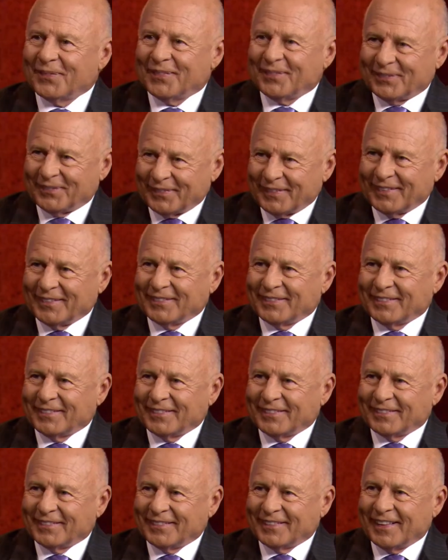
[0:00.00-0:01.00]
to have you here
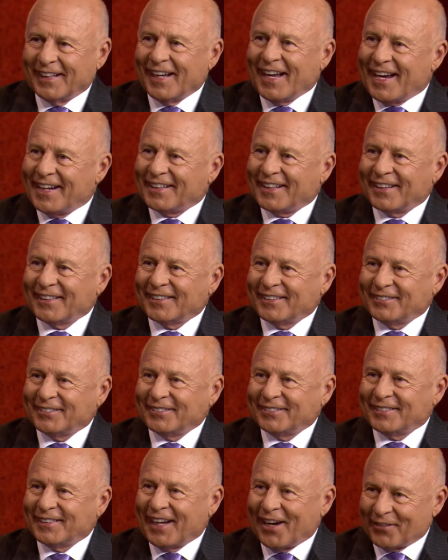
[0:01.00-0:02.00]
with us. Hey, Doug.
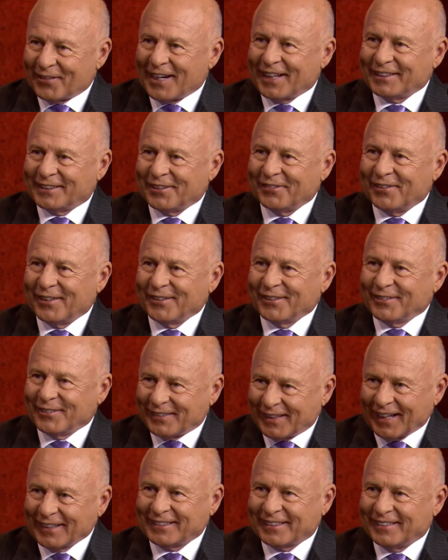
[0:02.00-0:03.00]
How nice of you. It's
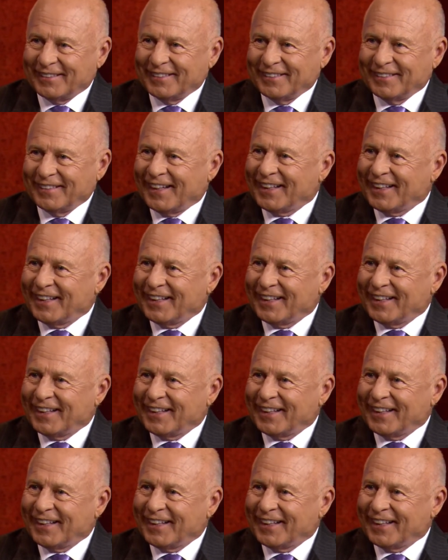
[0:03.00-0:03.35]
a nice, pleasure.